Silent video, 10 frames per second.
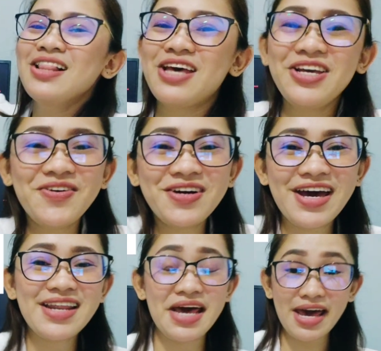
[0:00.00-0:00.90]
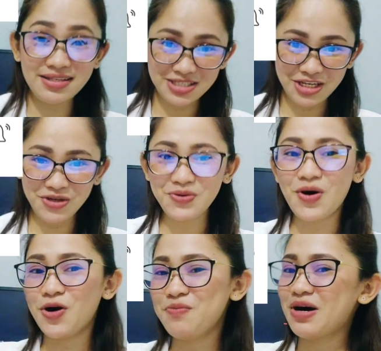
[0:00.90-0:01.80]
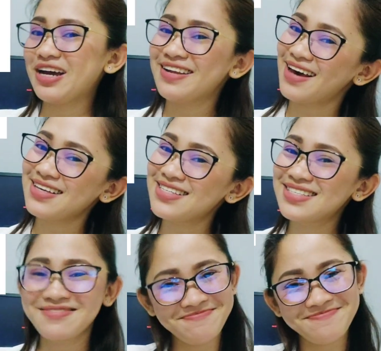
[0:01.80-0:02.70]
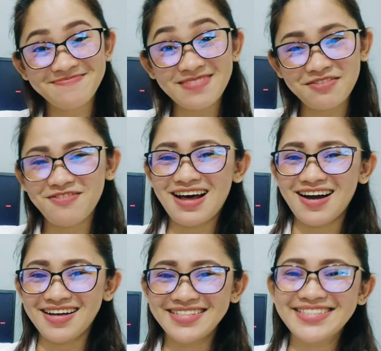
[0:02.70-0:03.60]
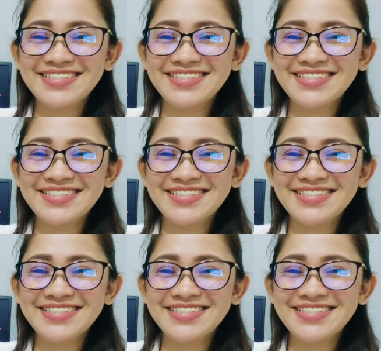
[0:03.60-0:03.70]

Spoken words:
Thank you again and see you on my next vlog.